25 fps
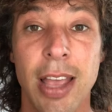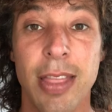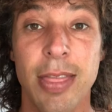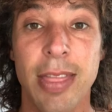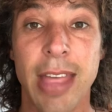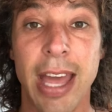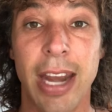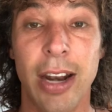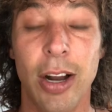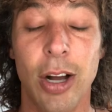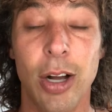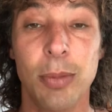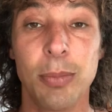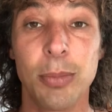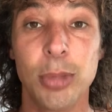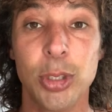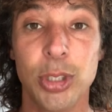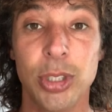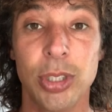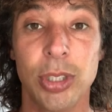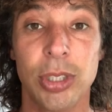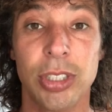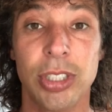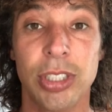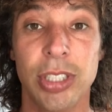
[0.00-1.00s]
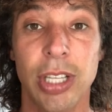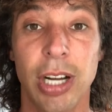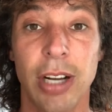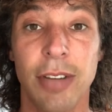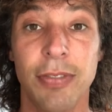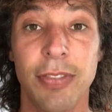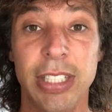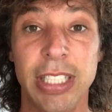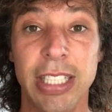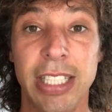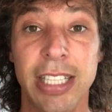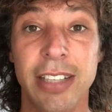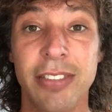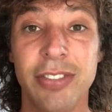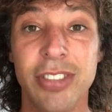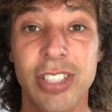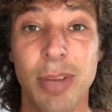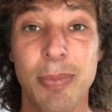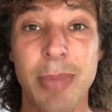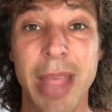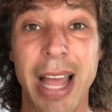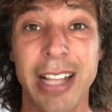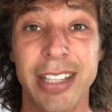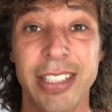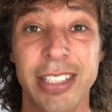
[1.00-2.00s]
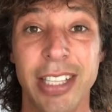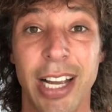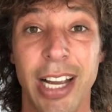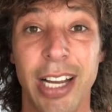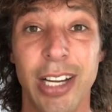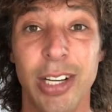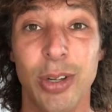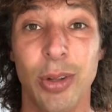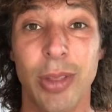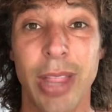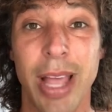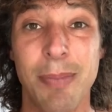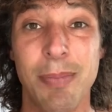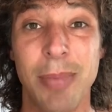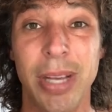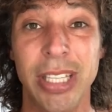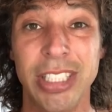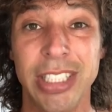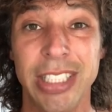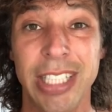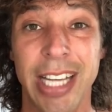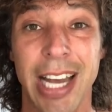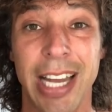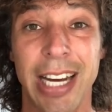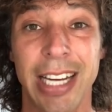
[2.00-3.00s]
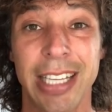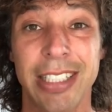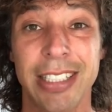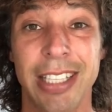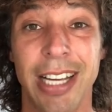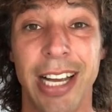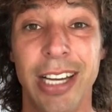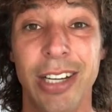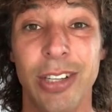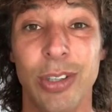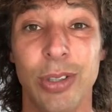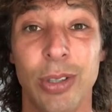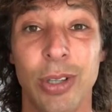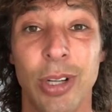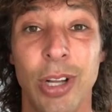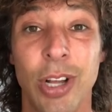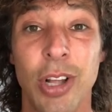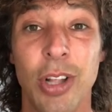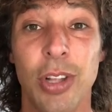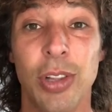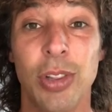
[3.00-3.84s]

that humbles herself and gives him that title, that messianic title,